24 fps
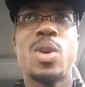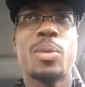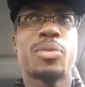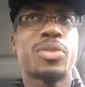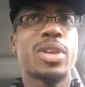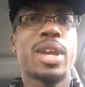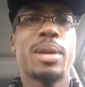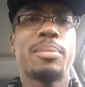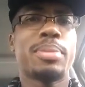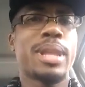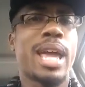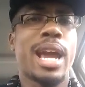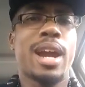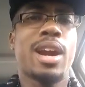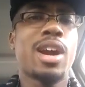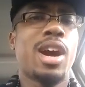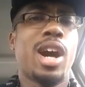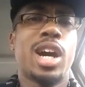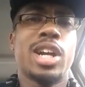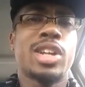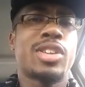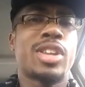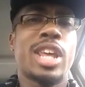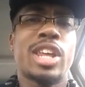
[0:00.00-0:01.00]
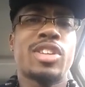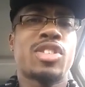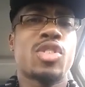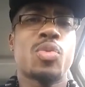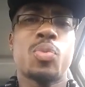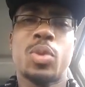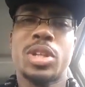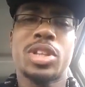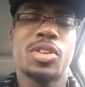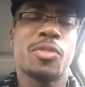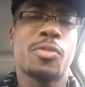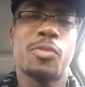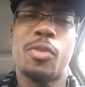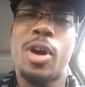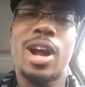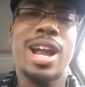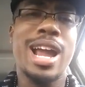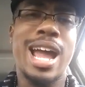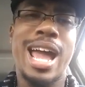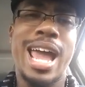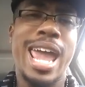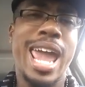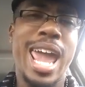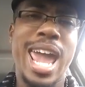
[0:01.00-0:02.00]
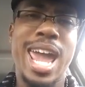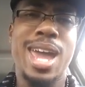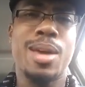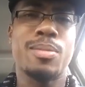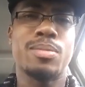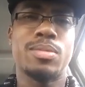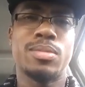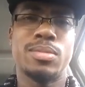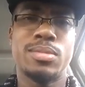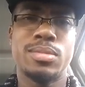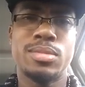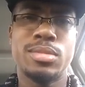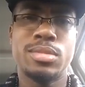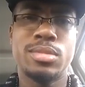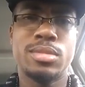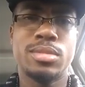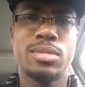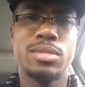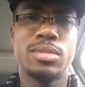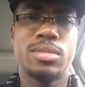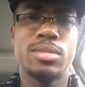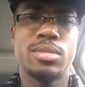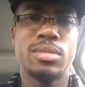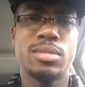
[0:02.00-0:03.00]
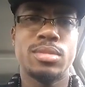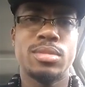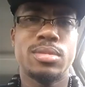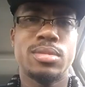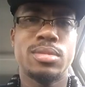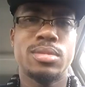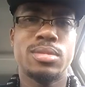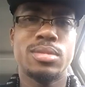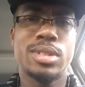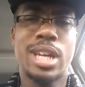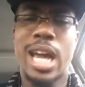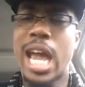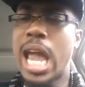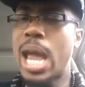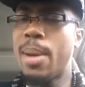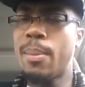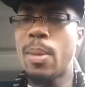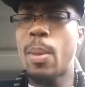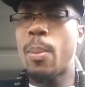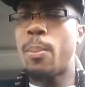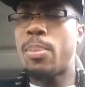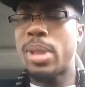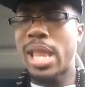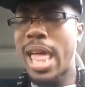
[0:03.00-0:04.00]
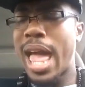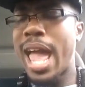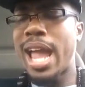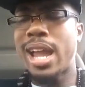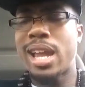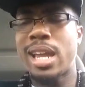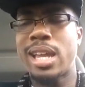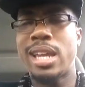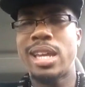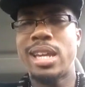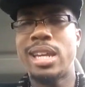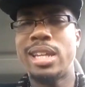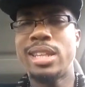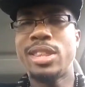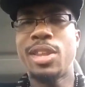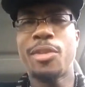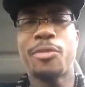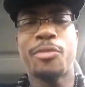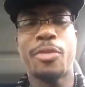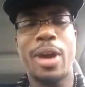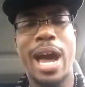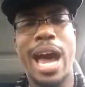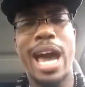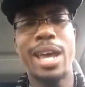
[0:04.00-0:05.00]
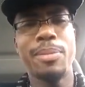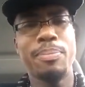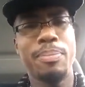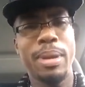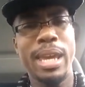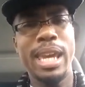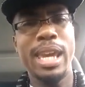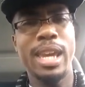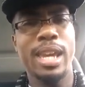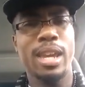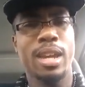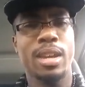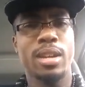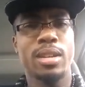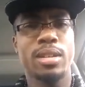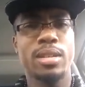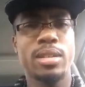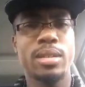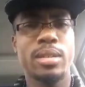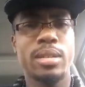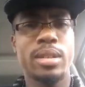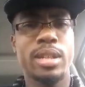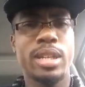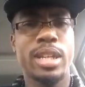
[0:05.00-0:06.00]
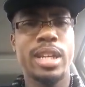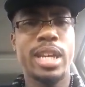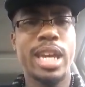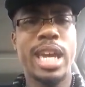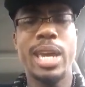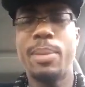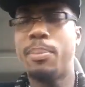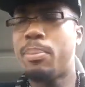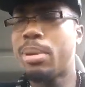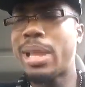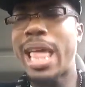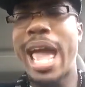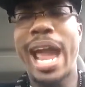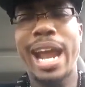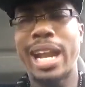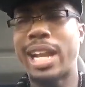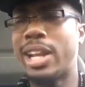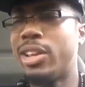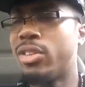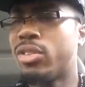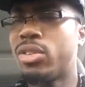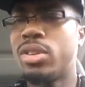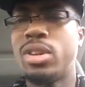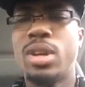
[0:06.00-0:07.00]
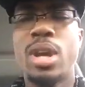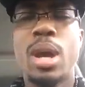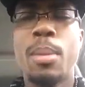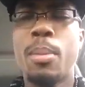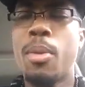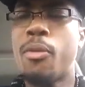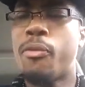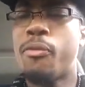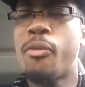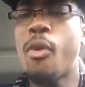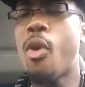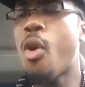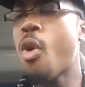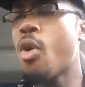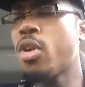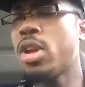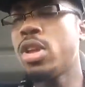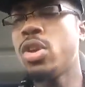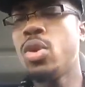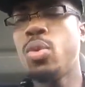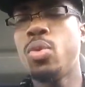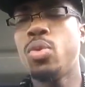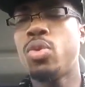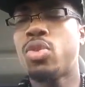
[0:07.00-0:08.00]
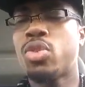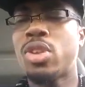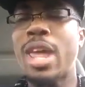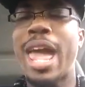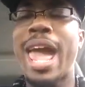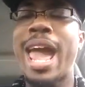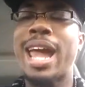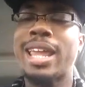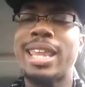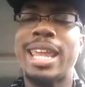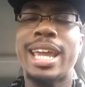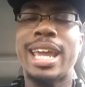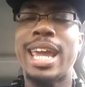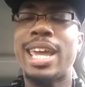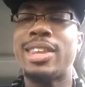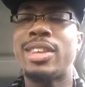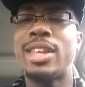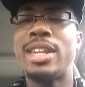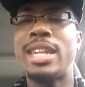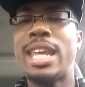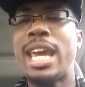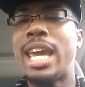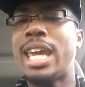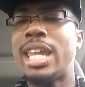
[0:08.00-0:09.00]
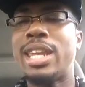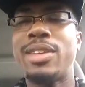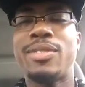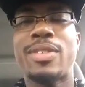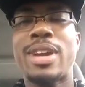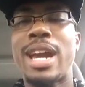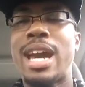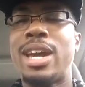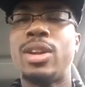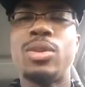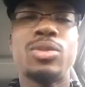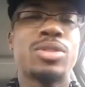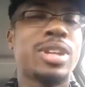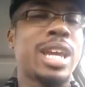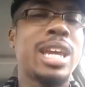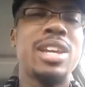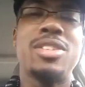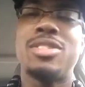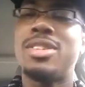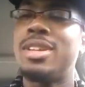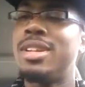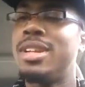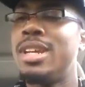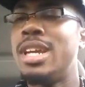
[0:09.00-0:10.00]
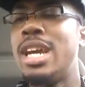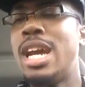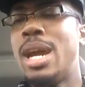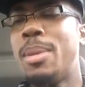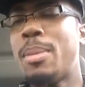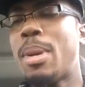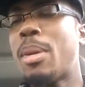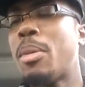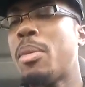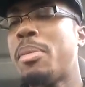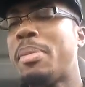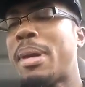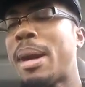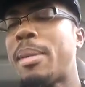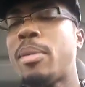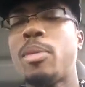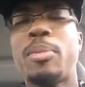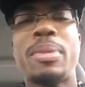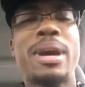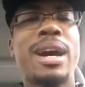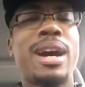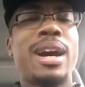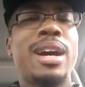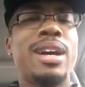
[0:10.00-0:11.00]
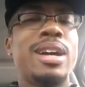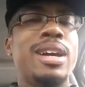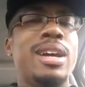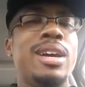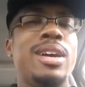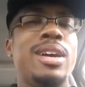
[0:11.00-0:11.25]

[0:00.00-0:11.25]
I'm saying black God is that's just what the fuck I am. I am a black divine being. And blackness, before you act like has a negative connotation, blah, blah, blah, blah, blah.